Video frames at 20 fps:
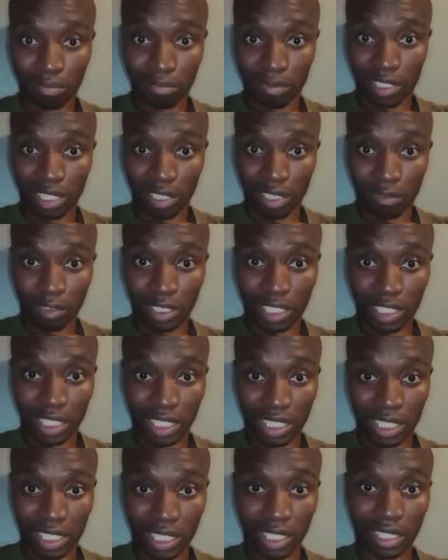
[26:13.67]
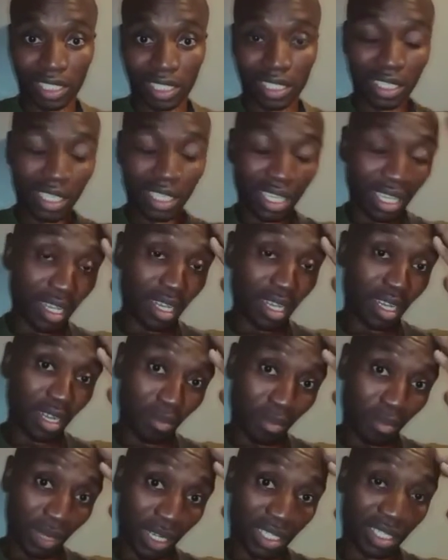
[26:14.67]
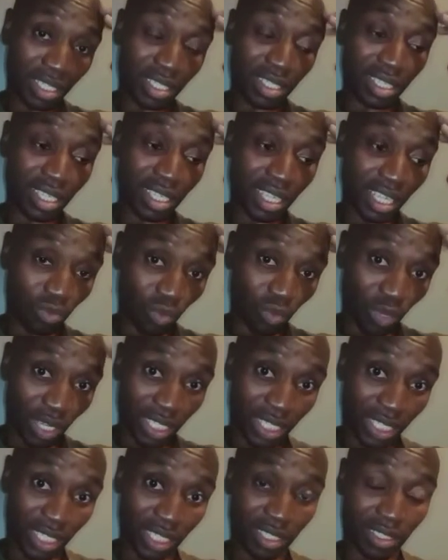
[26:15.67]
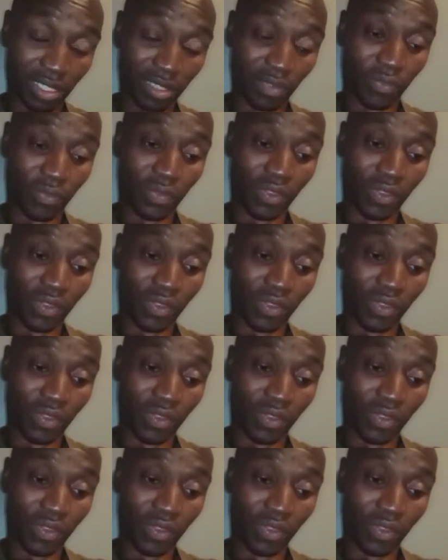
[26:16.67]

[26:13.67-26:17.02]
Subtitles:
selfish interest, but that's what it is.